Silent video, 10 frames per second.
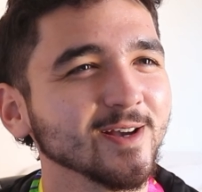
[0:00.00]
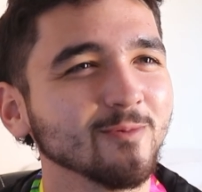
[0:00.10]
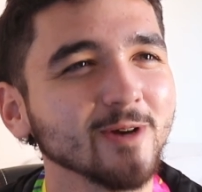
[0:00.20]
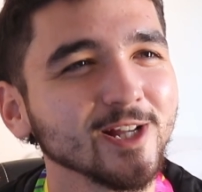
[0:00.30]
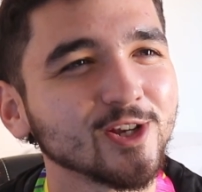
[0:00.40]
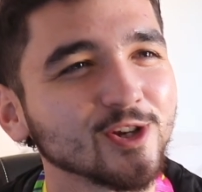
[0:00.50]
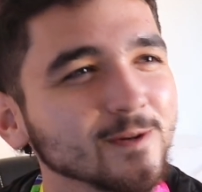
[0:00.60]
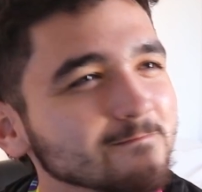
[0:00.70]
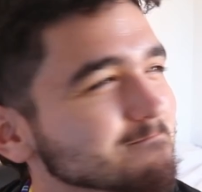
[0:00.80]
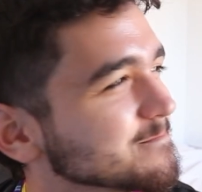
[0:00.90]
Which
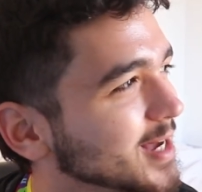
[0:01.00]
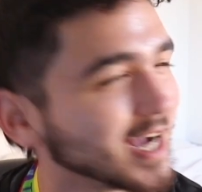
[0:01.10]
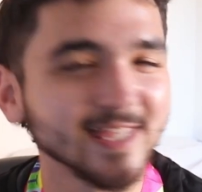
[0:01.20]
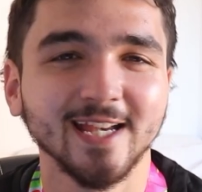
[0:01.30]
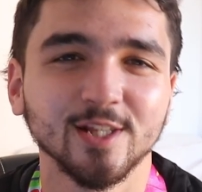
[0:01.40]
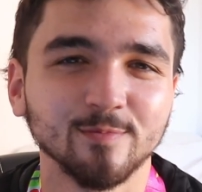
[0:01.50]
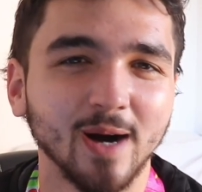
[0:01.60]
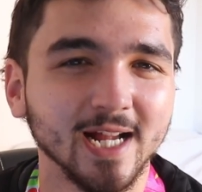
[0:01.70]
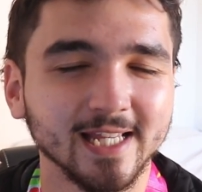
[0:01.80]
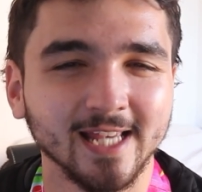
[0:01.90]
I think is a
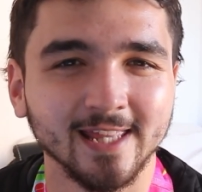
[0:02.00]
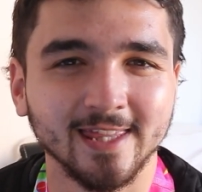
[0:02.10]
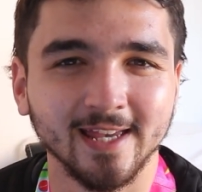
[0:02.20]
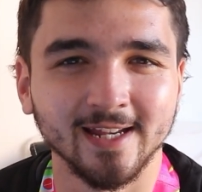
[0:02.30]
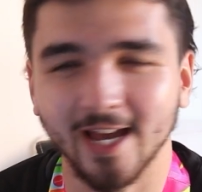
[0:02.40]
mindset thing.